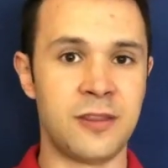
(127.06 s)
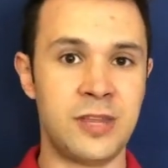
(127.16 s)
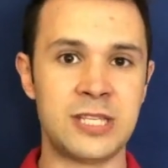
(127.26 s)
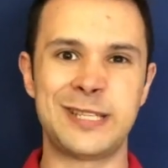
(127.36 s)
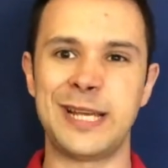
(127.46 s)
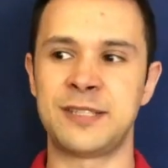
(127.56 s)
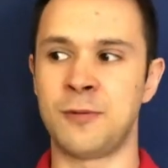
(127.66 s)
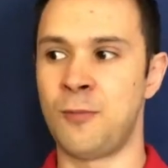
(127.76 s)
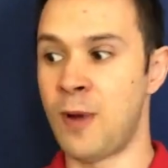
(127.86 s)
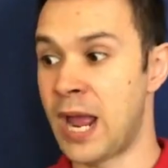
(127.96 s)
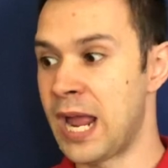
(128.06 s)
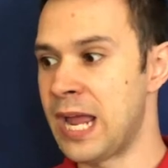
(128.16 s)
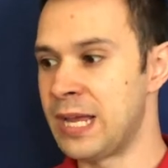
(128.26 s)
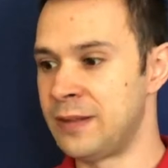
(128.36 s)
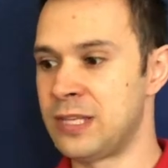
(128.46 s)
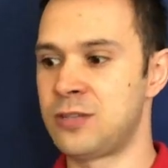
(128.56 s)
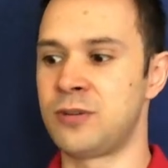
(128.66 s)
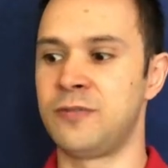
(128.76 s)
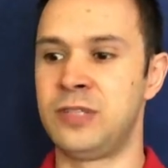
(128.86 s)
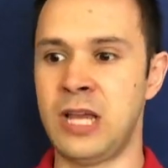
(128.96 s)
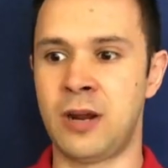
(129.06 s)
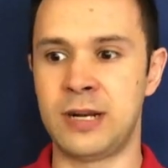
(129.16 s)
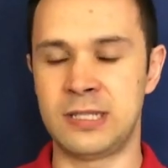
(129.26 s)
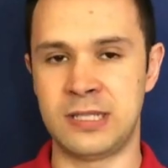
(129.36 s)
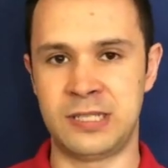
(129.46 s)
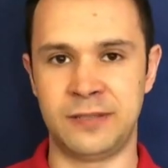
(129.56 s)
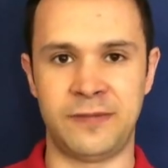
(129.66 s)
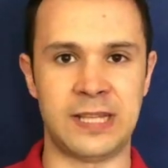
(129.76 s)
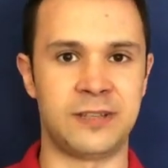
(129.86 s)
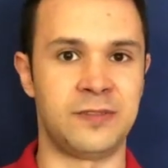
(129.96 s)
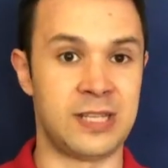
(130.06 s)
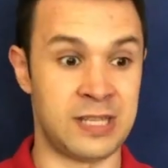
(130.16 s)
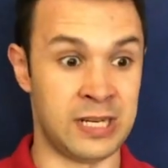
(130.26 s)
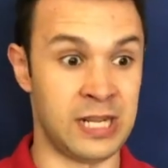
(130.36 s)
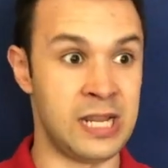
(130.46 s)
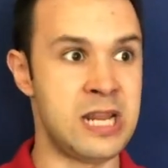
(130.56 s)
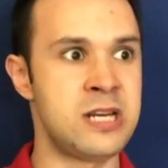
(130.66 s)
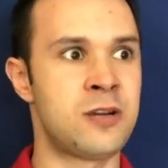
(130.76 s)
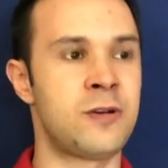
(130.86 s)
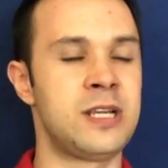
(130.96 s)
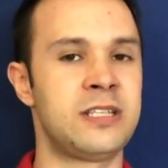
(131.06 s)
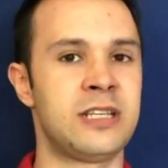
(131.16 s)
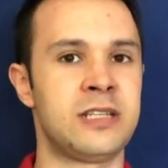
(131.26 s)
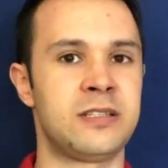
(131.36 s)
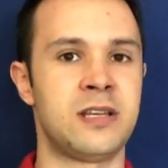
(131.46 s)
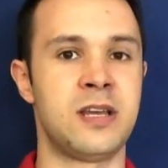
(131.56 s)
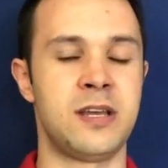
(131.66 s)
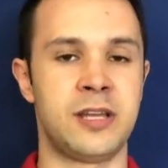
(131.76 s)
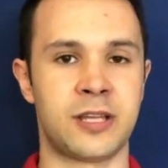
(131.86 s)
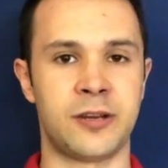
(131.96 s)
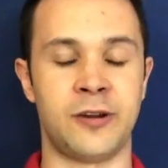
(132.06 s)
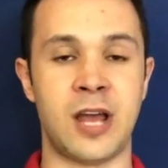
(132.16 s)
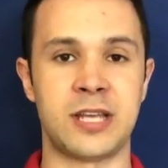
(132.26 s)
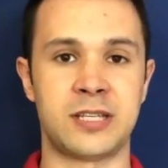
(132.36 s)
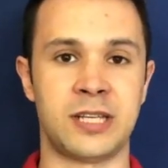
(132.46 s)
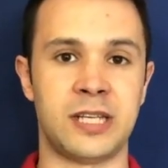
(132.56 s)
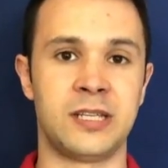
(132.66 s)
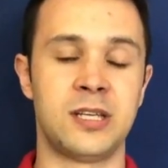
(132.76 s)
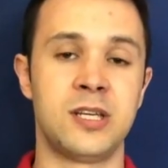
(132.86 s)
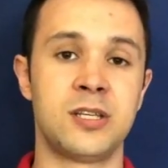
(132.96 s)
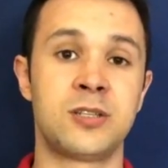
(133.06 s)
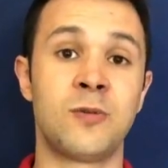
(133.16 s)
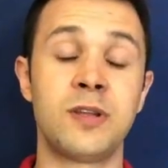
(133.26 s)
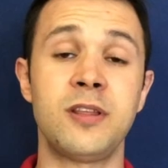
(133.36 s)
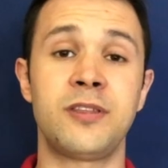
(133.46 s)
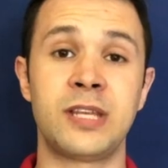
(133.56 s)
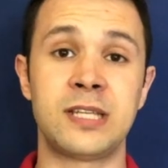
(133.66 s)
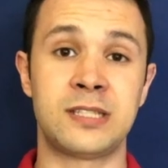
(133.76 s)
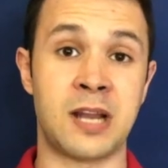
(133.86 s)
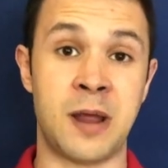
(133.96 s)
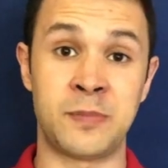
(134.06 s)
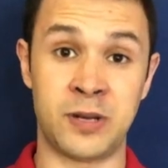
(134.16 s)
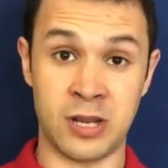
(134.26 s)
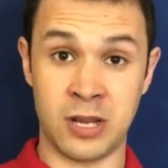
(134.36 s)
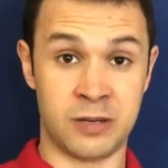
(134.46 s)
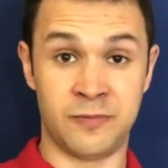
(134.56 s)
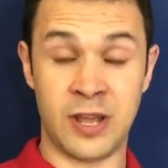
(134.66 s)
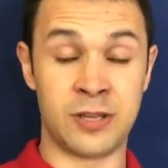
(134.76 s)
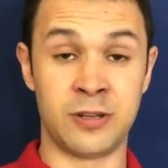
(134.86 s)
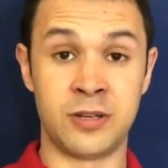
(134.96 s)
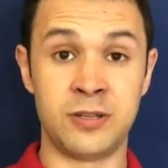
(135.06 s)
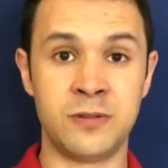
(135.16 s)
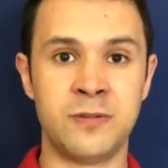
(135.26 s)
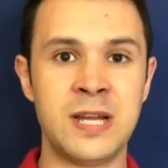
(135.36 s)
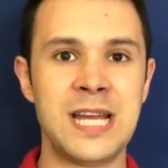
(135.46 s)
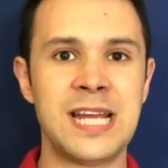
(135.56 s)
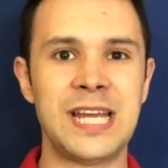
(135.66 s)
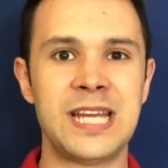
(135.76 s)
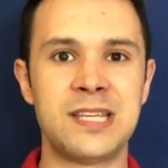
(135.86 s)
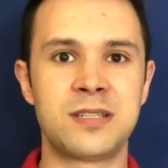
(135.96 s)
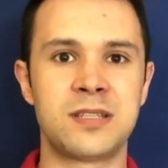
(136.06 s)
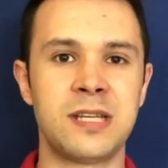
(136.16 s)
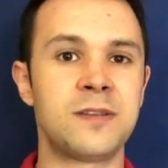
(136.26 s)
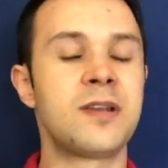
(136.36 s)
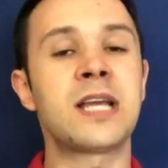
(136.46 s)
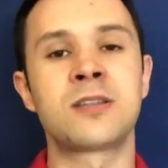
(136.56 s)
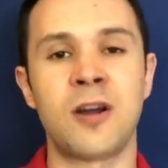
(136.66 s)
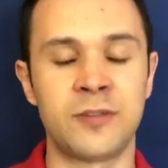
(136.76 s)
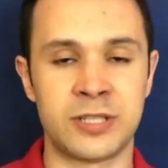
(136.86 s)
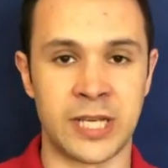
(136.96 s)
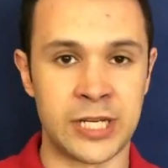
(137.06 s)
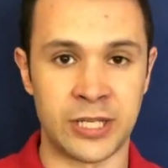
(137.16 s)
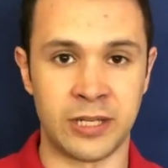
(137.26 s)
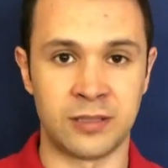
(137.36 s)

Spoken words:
This takes away, this sort of decreases defensiveness and increases curiosity. So one of the things that I'm going to invite you to do is, in the next conversation,